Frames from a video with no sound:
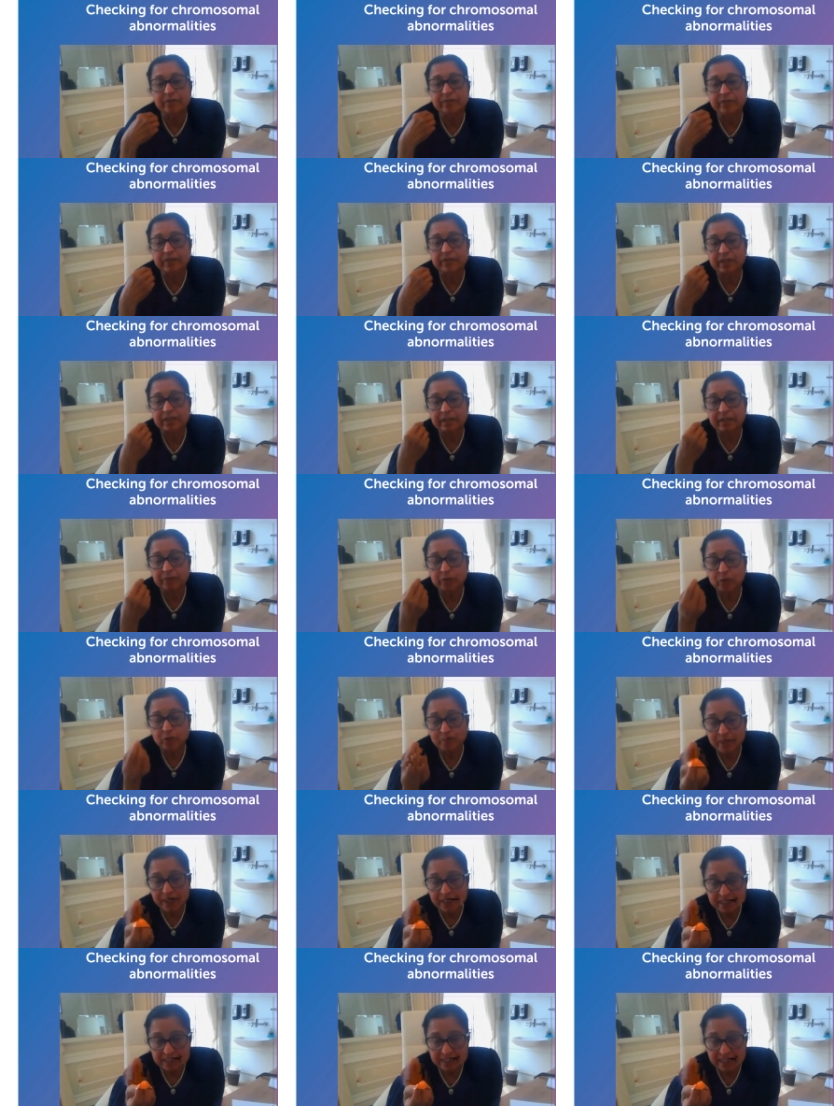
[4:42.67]
the woman is
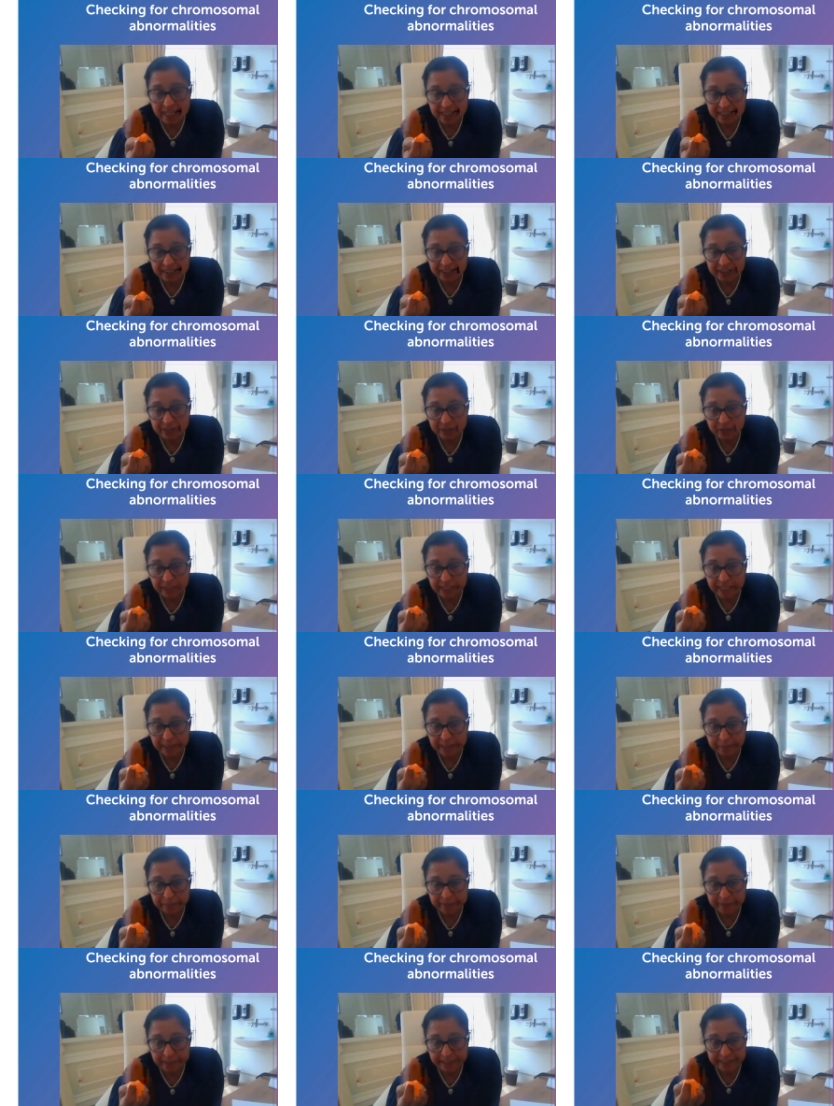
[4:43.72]
likely to get
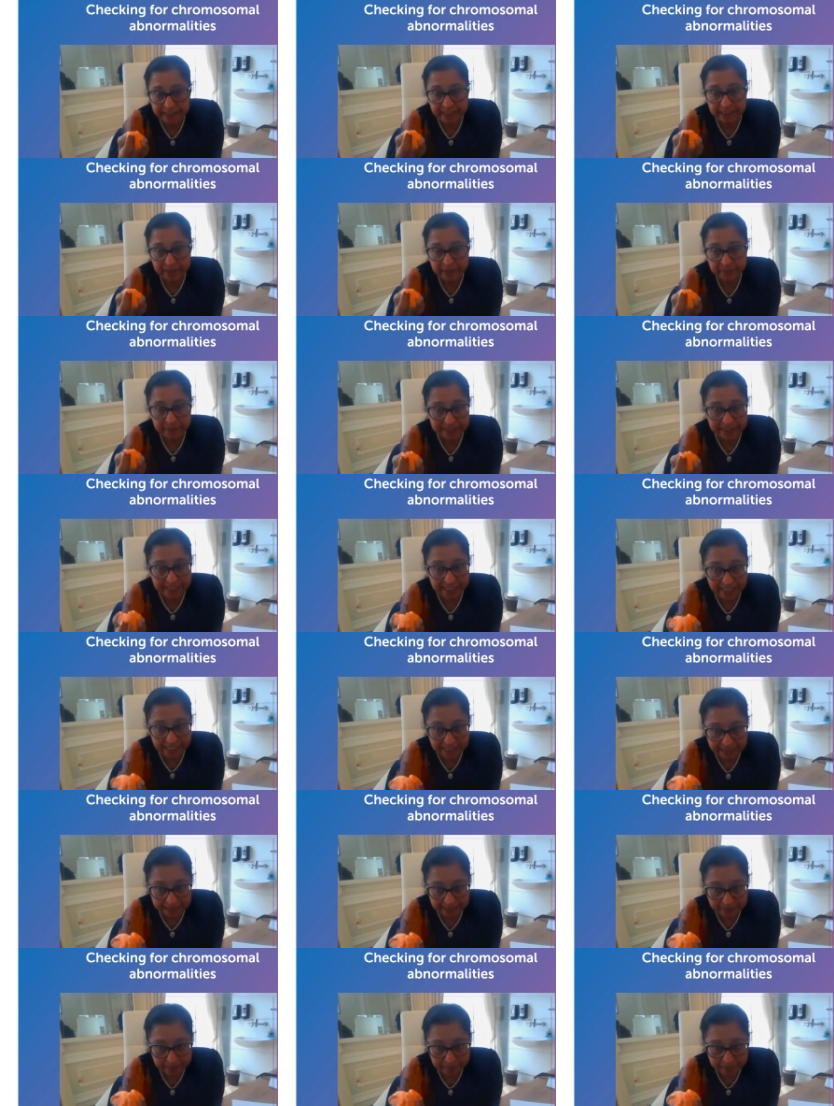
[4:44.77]
pregnant with a healthy
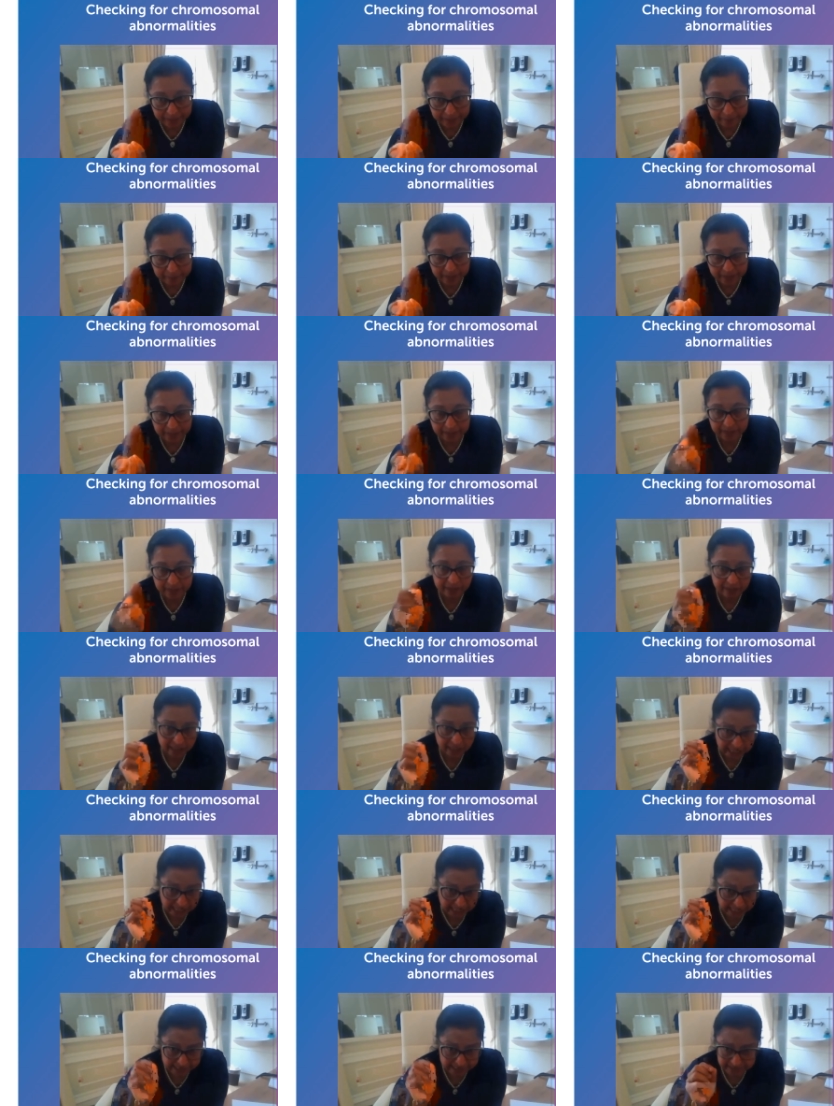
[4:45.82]
baby
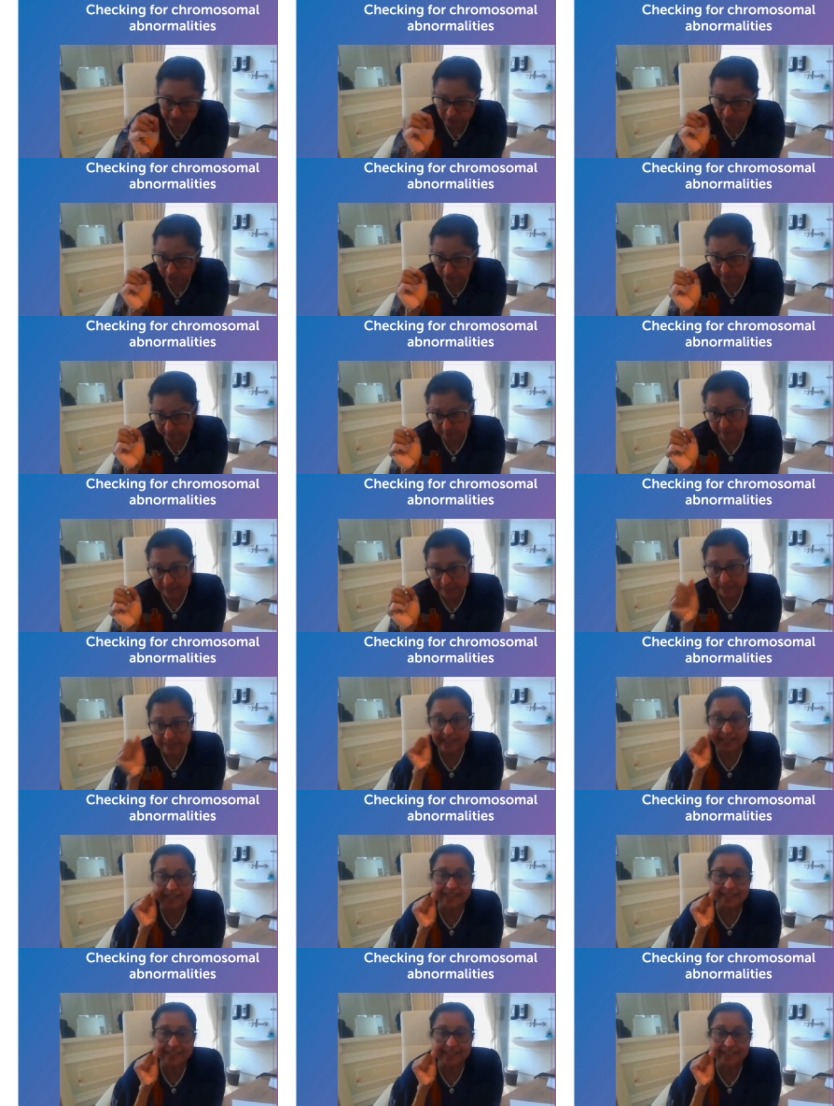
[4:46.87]
and not miscarry.